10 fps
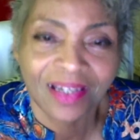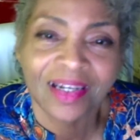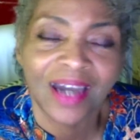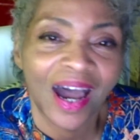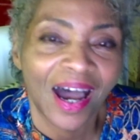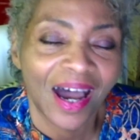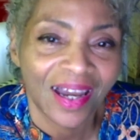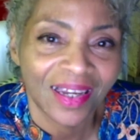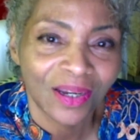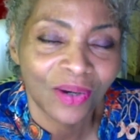
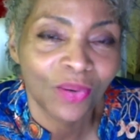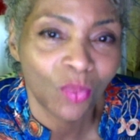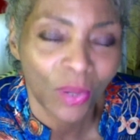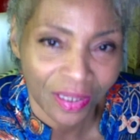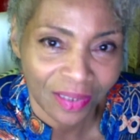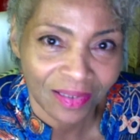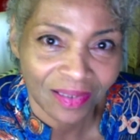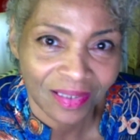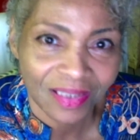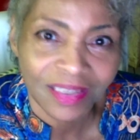God will
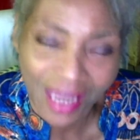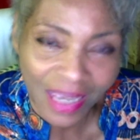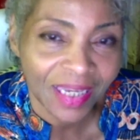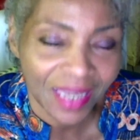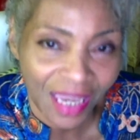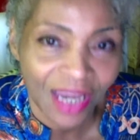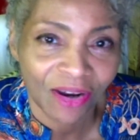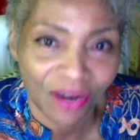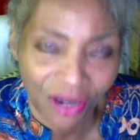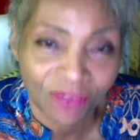take
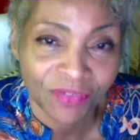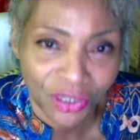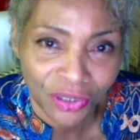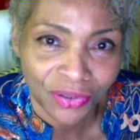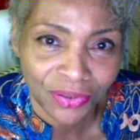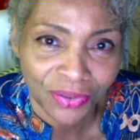care of you.